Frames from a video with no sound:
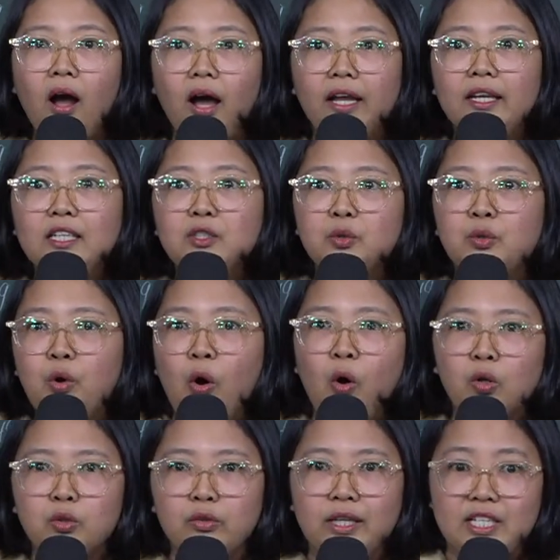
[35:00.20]
I need to go
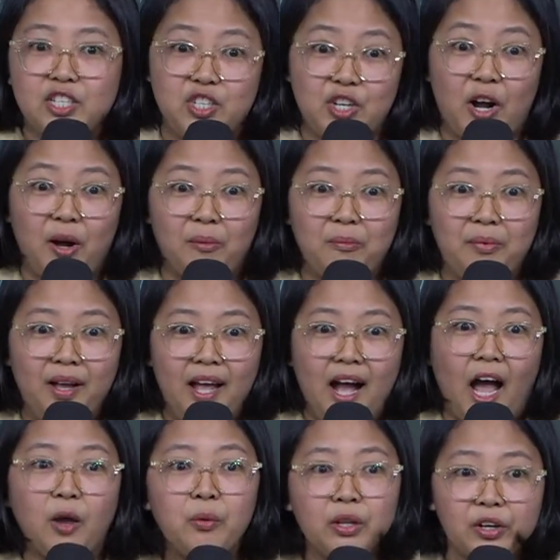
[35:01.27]
to this job,
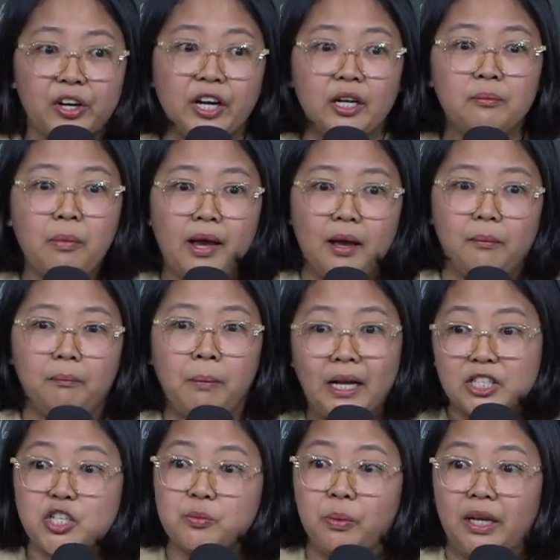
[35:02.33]
I will earn my,
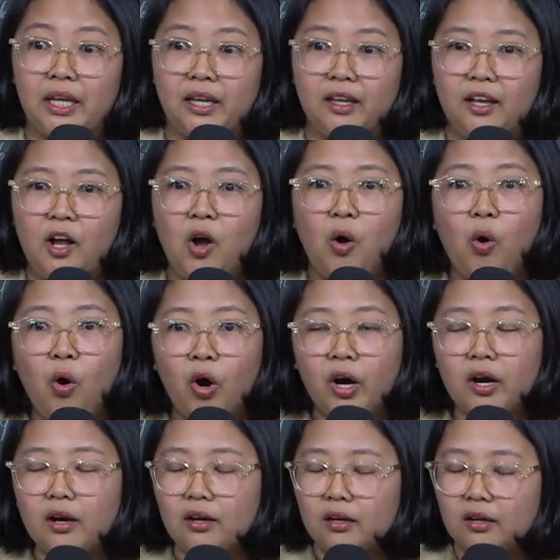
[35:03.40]
much money.
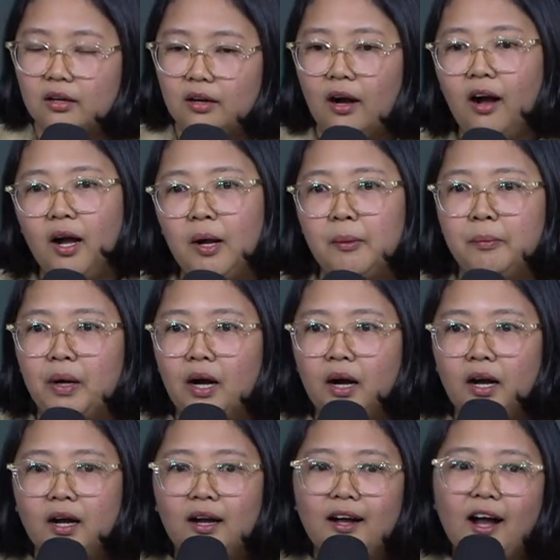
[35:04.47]
Or um,
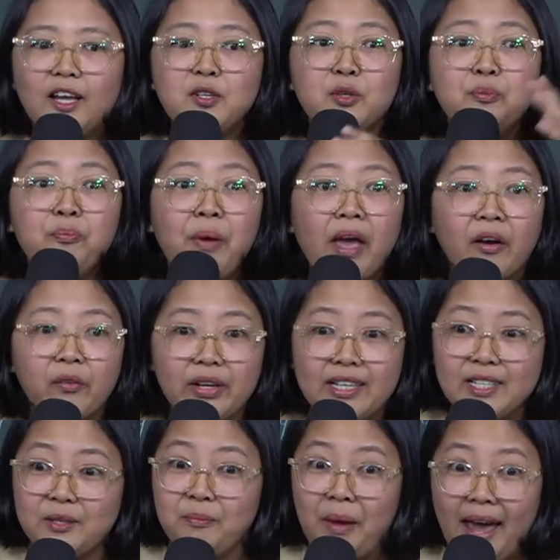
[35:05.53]
uh, I should marry
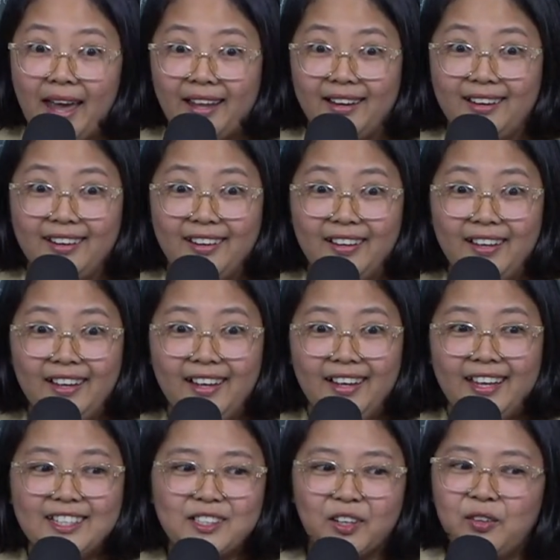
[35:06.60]
this man.
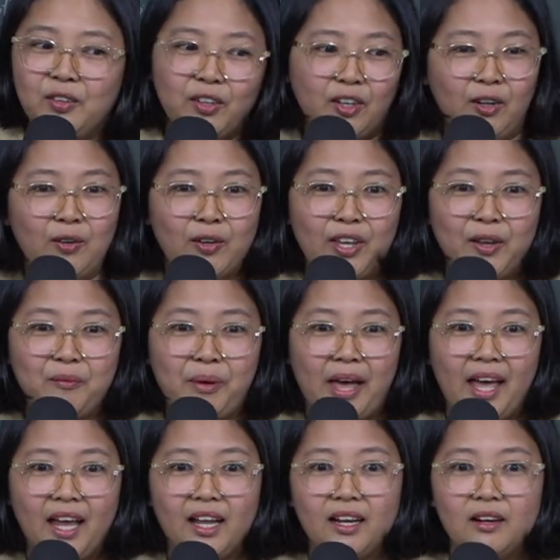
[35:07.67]
He's a good-looking
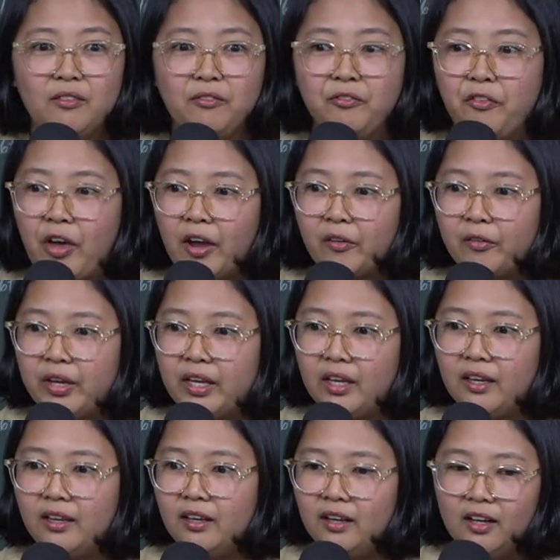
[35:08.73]
man,
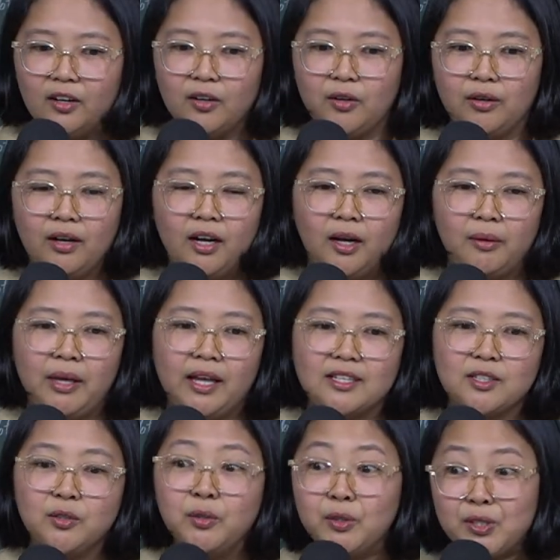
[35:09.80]
very, uh, he has
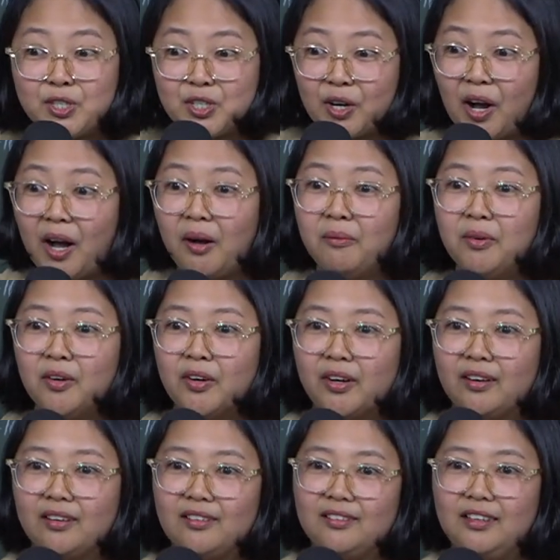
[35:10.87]
good job
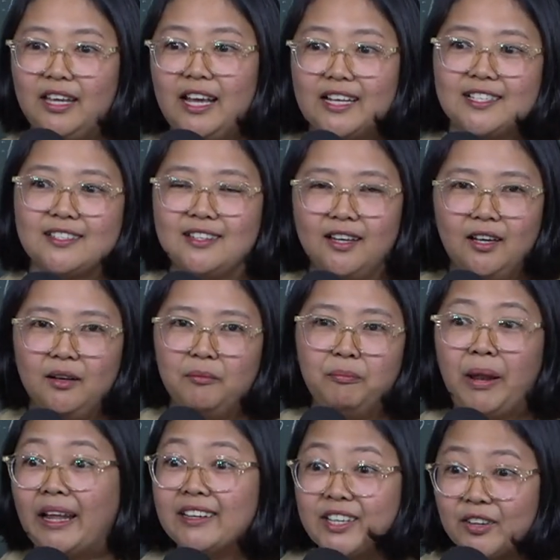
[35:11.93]
or he has
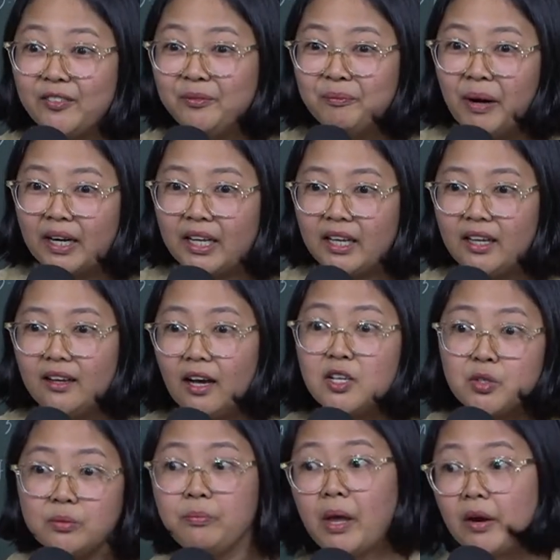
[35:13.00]
plenty of money. I
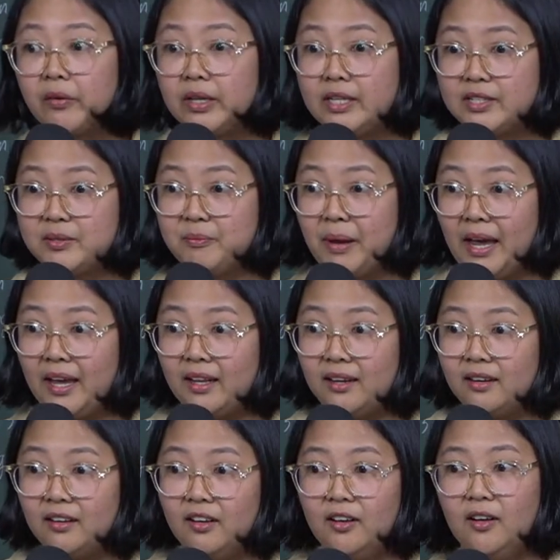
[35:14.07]
should marry this man.
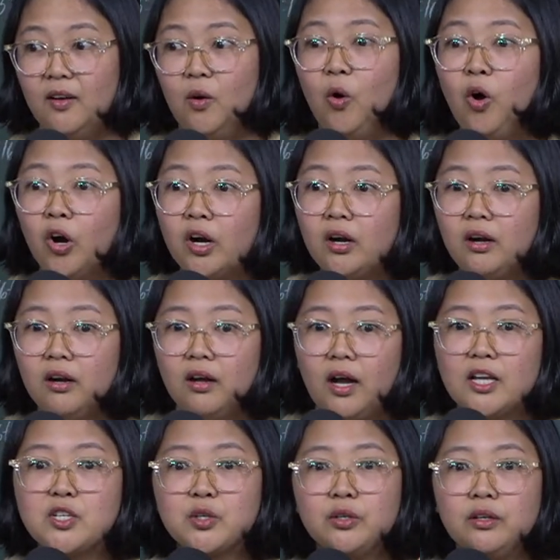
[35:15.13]
Or I
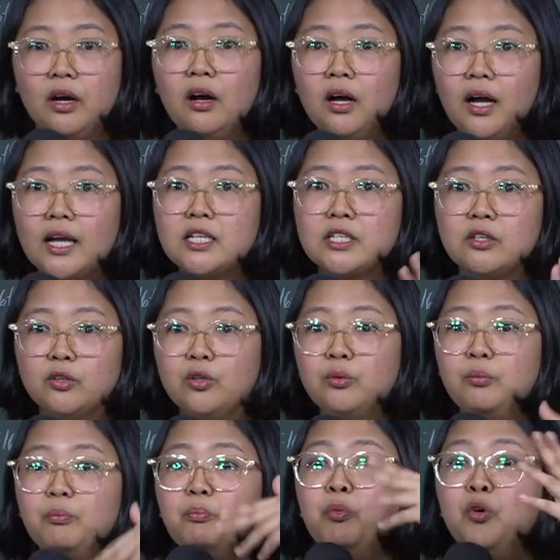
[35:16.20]
should, uh, I should
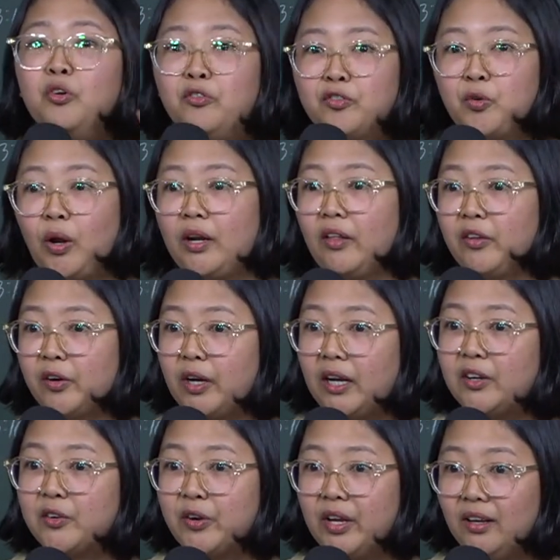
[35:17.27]
move to another
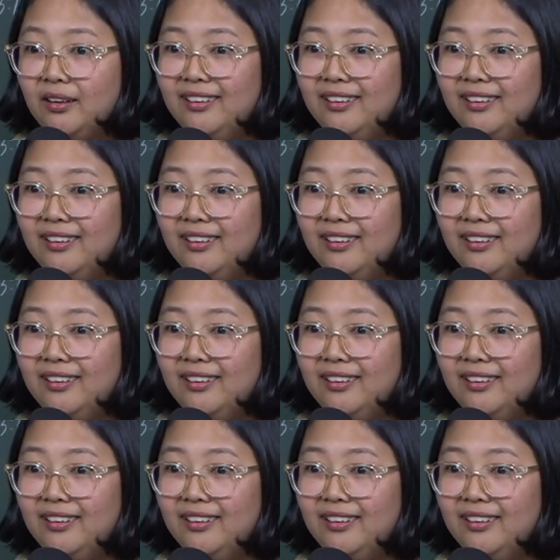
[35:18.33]
country.